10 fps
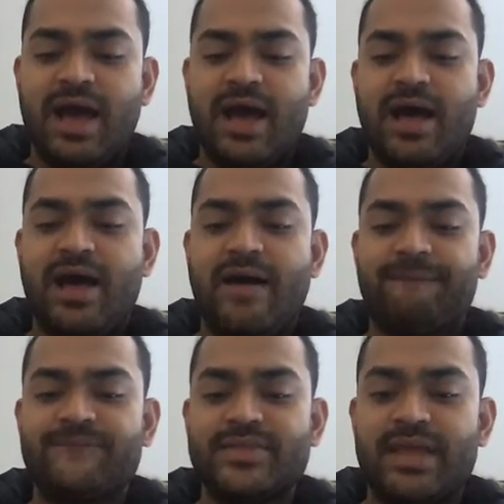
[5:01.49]

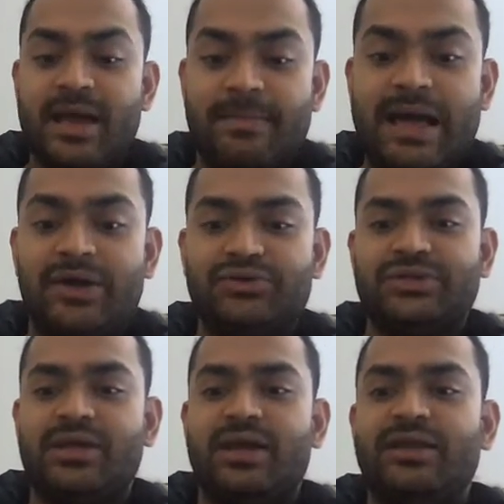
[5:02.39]

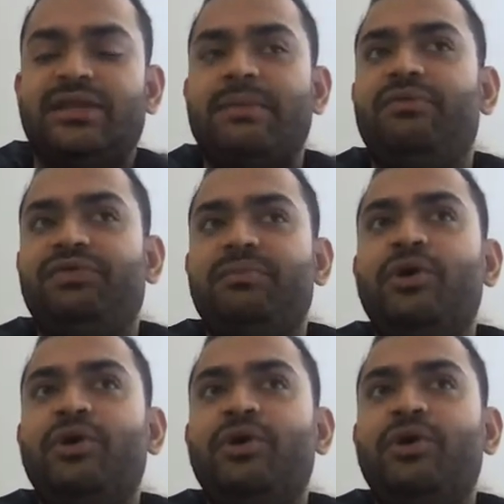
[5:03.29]
about some of the